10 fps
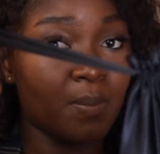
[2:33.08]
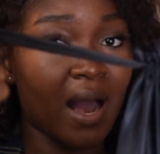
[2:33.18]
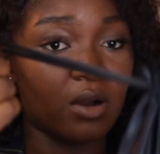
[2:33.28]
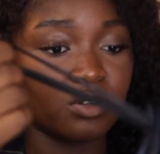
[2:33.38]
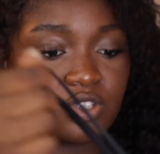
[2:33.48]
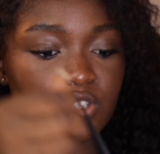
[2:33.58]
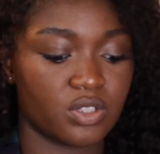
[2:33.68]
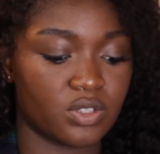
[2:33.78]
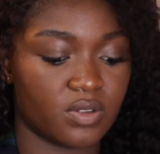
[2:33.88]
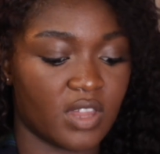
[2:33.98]
pouch
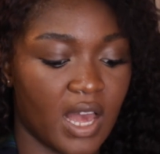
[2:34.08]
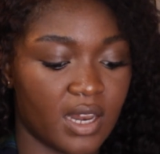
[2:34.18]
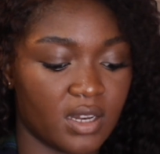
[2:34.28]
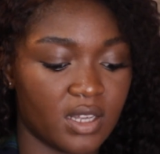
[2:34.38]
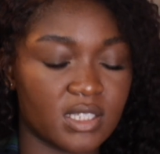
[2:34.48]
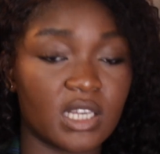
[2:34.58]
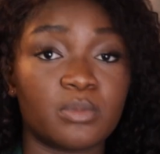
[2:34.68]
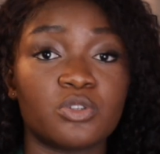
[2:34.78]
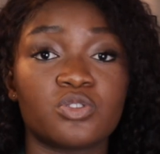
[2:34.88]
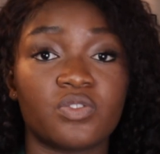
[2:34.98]
so that it's
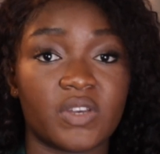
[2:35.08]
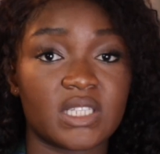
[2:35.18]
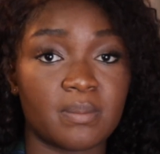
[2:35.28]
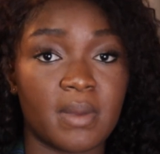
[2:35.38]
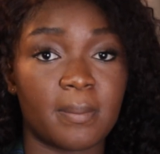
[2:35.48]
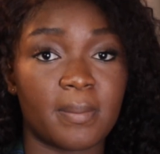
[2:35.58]
able to fit in my